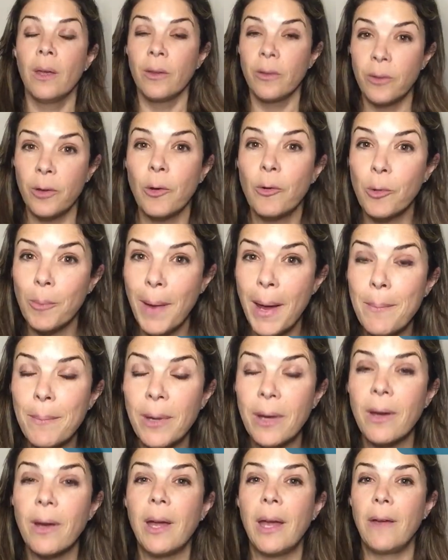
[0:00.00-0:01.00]
So
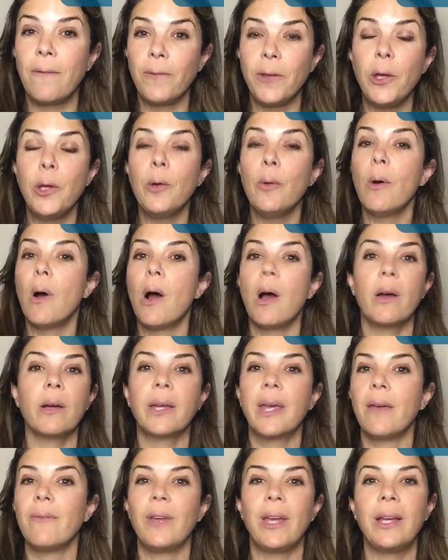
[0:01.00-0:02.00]
remember, if you are
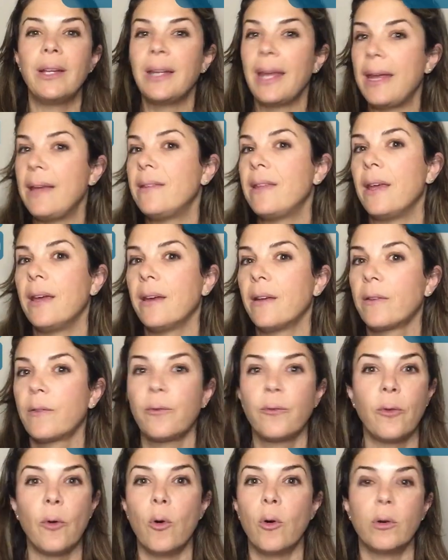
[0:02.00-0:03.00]
giving Lasix
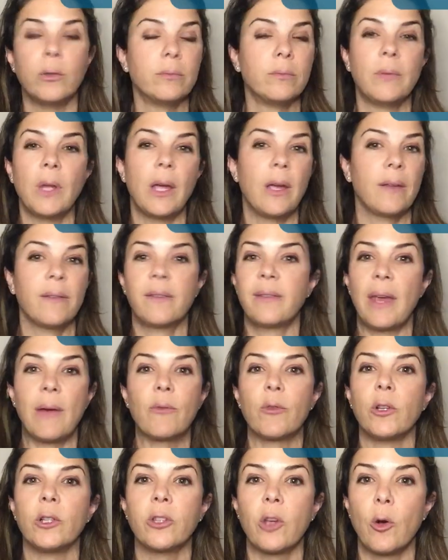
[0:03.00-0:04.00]
for
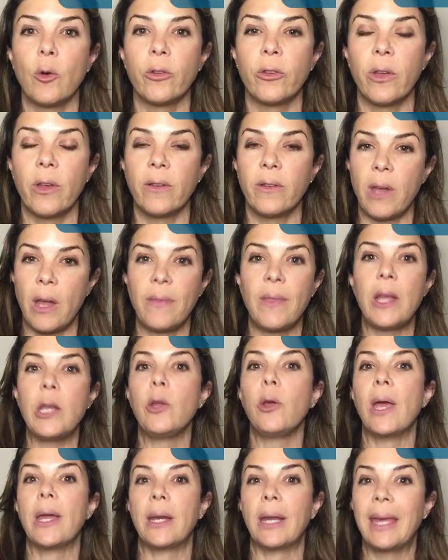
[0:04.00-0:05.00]
several doses and then
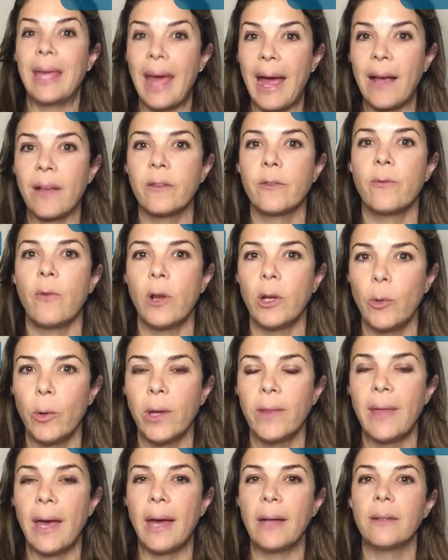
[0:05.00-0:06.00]
you get a gas
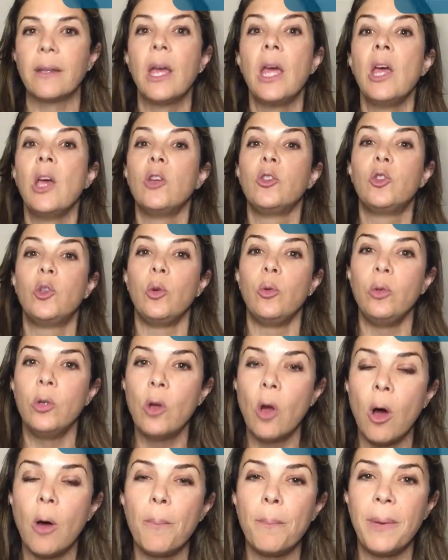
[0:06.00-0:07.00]
following that, do
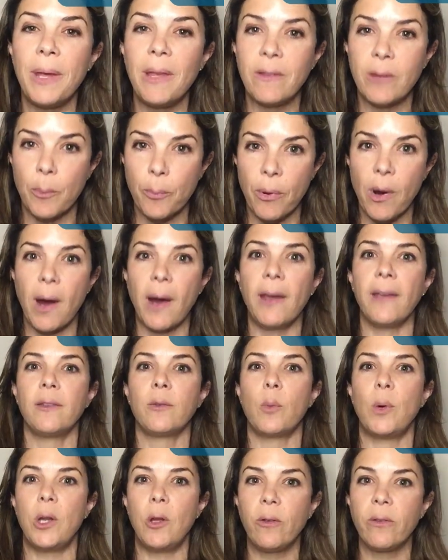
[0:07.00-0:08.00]
not be
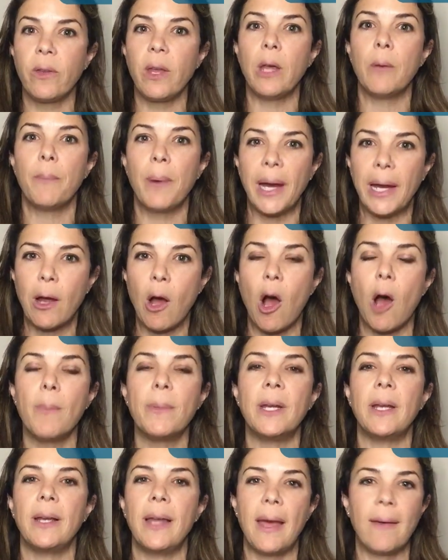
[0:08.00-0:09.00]
surprised when you see a
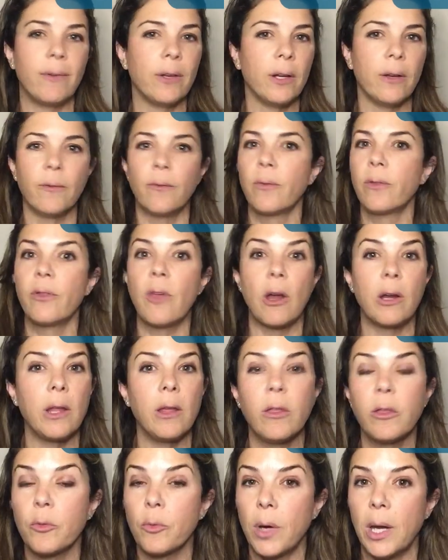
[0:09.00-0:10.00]
bicarbonate level of
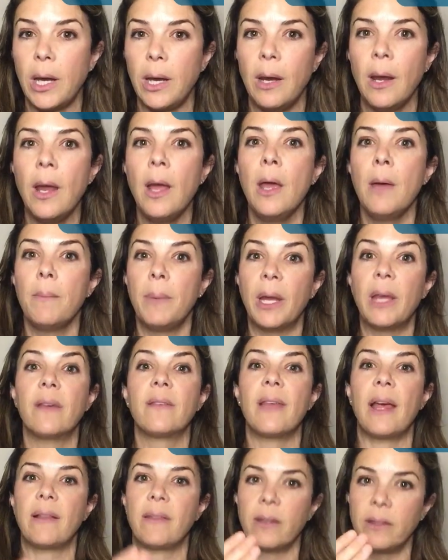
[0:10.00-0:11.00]
33
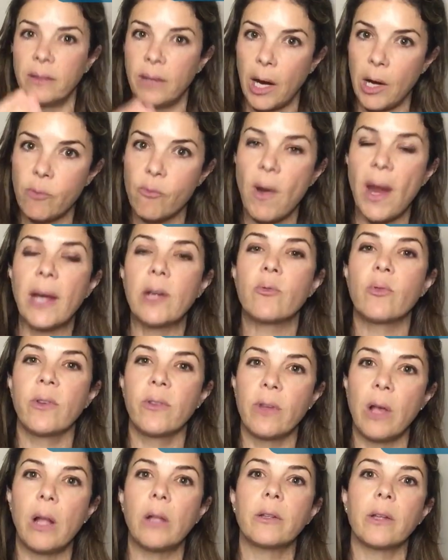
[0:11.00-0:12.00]
because that's a direct
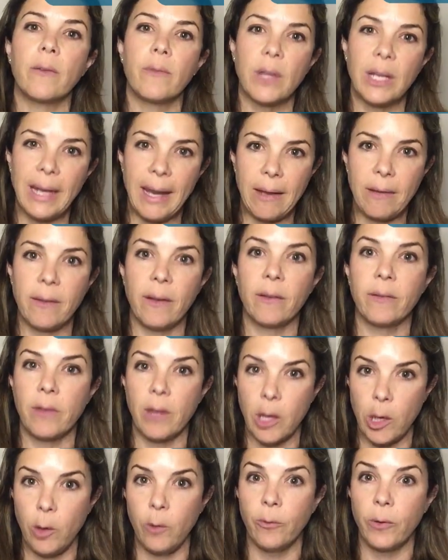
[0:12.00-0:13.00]
result of the Lasix
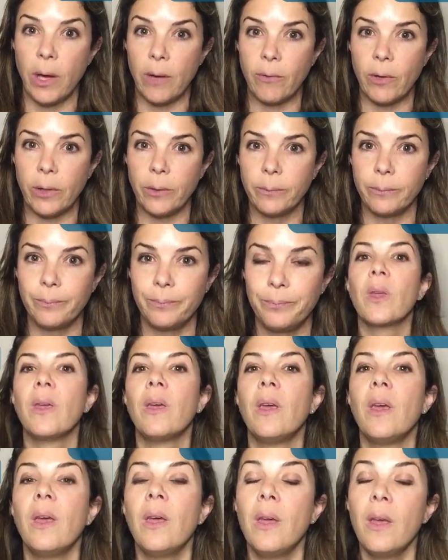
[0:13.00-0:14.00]
that you've given.
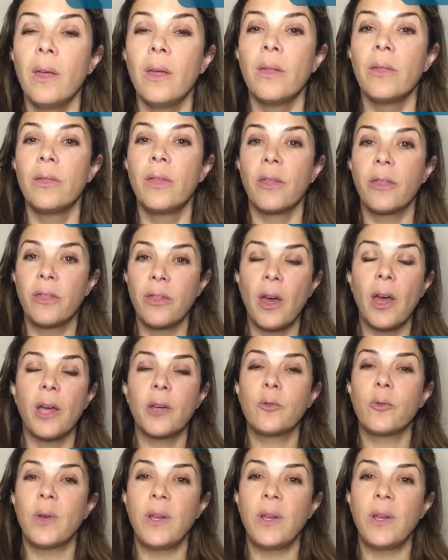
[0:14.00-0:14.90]
The third